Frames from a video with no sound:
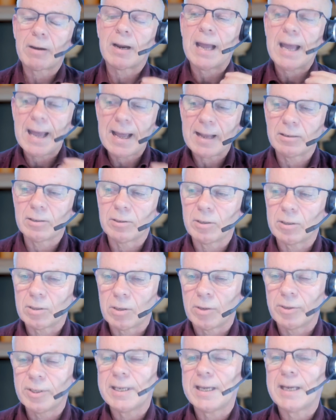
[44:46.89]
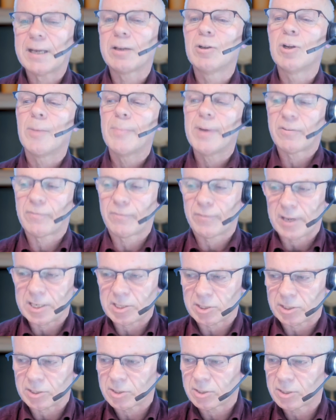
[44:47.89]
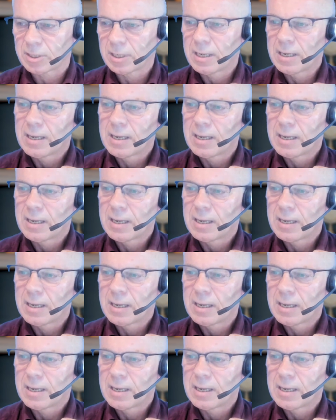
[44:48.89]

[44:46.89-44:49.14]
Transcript: handle on the economic phases.